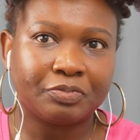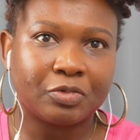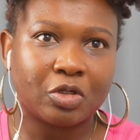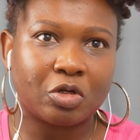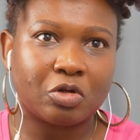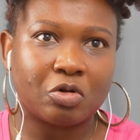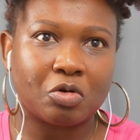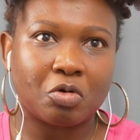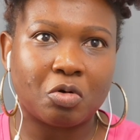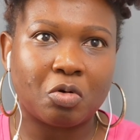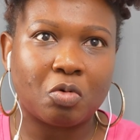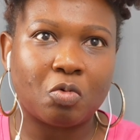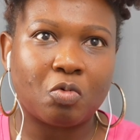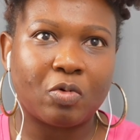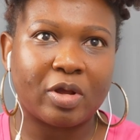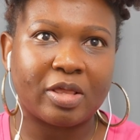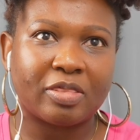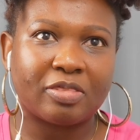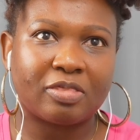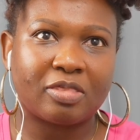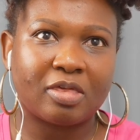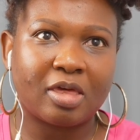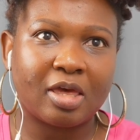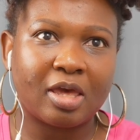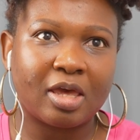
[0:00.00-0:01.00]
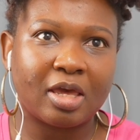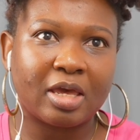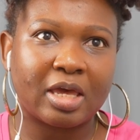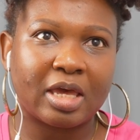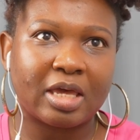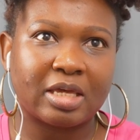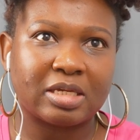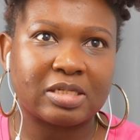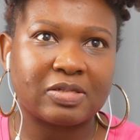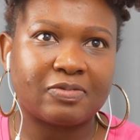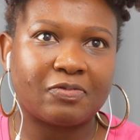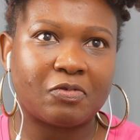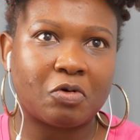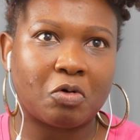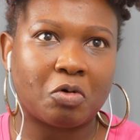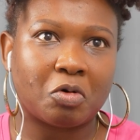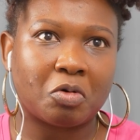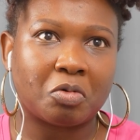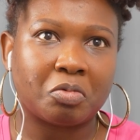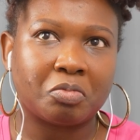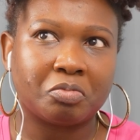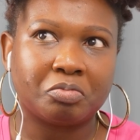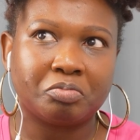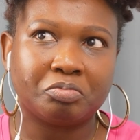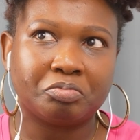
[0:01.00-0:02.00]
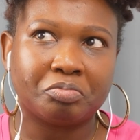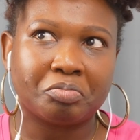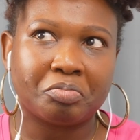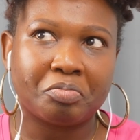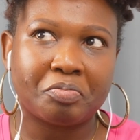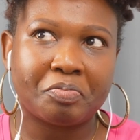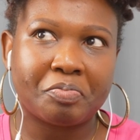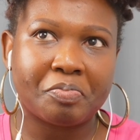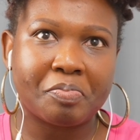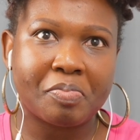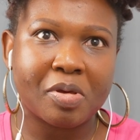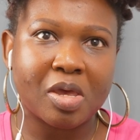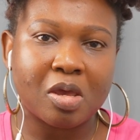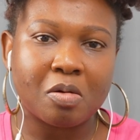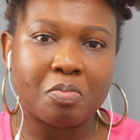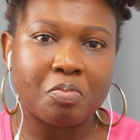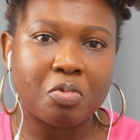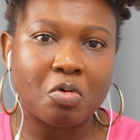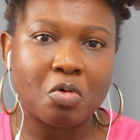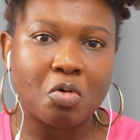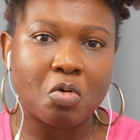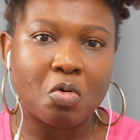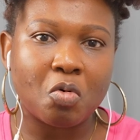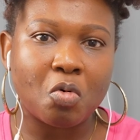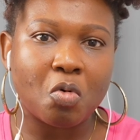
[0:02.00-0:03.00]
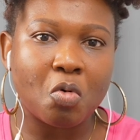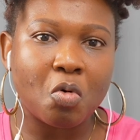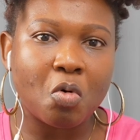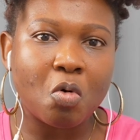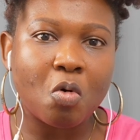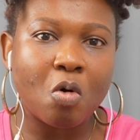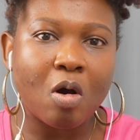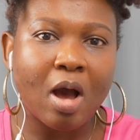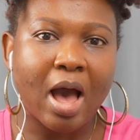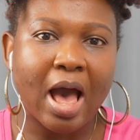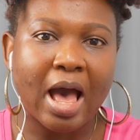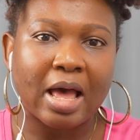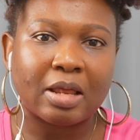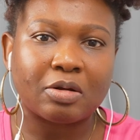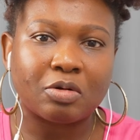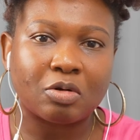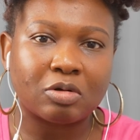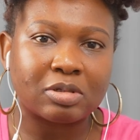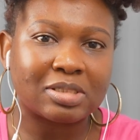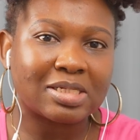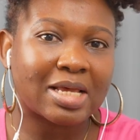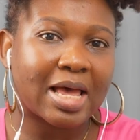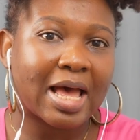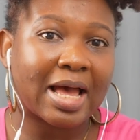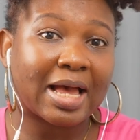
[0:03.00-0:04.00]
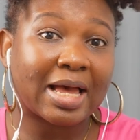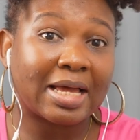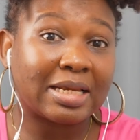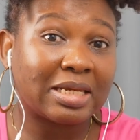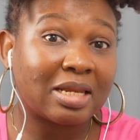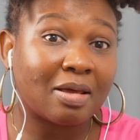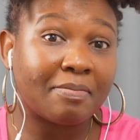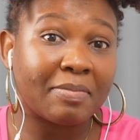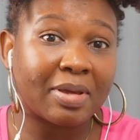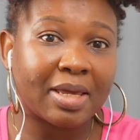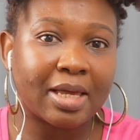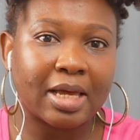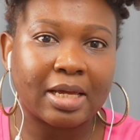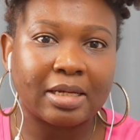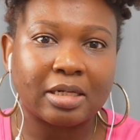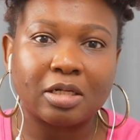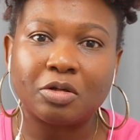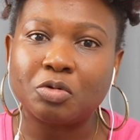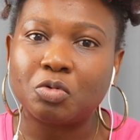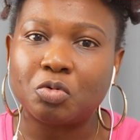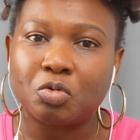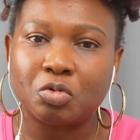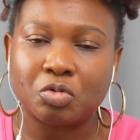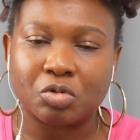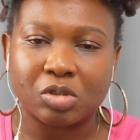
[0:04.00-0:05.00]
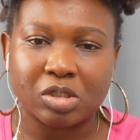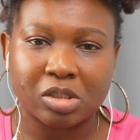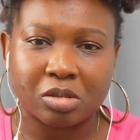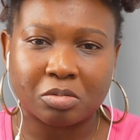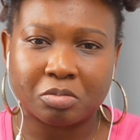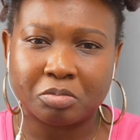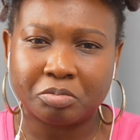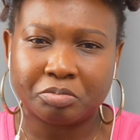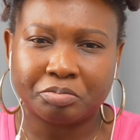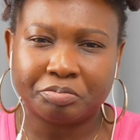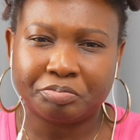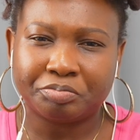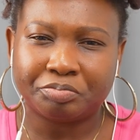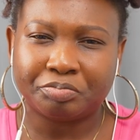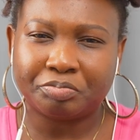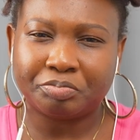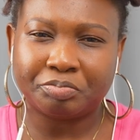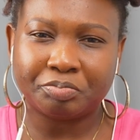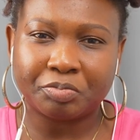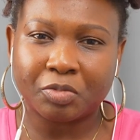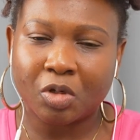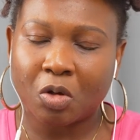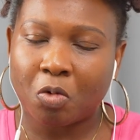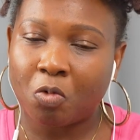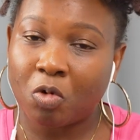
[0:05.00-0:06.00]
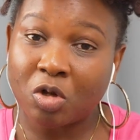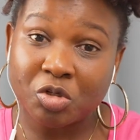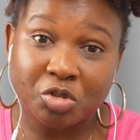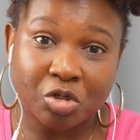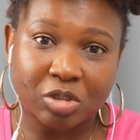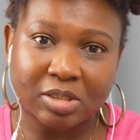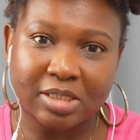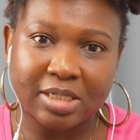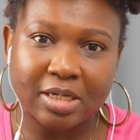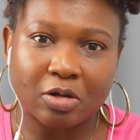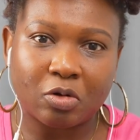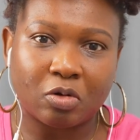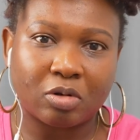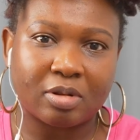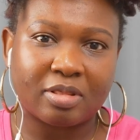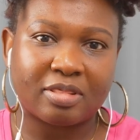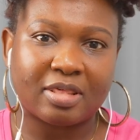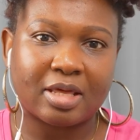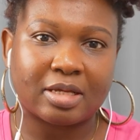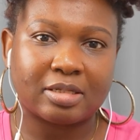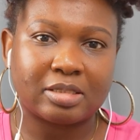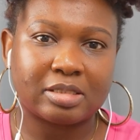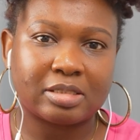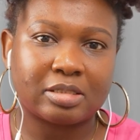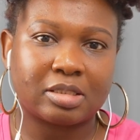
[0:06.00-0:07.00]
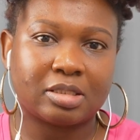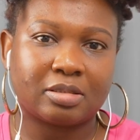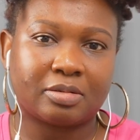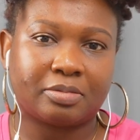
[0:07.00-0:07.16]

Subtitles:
We think it's for people who are not academically good. What's your take on that?